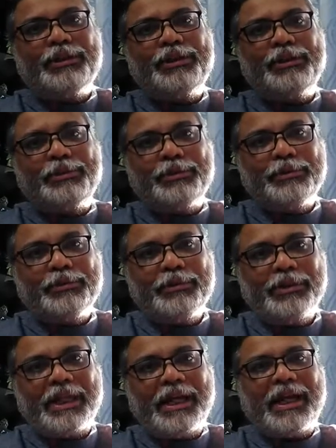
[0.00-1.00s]
to
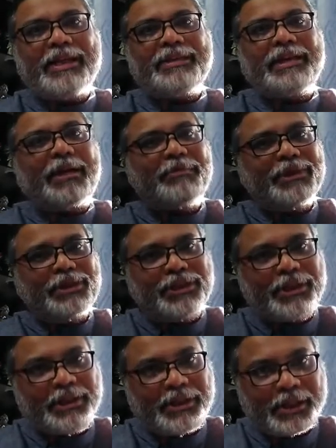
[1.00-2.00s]

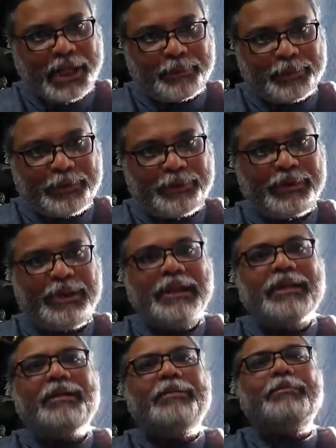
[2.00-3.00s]
establish rapport,
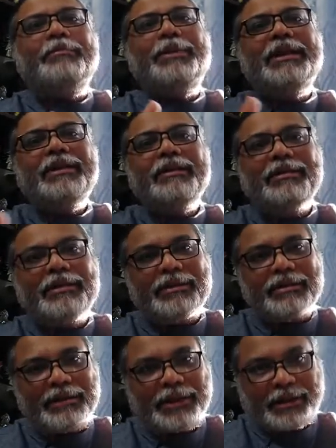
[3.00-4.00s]
build
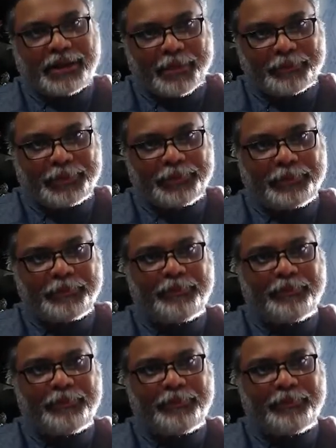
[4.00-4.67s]
the rapport,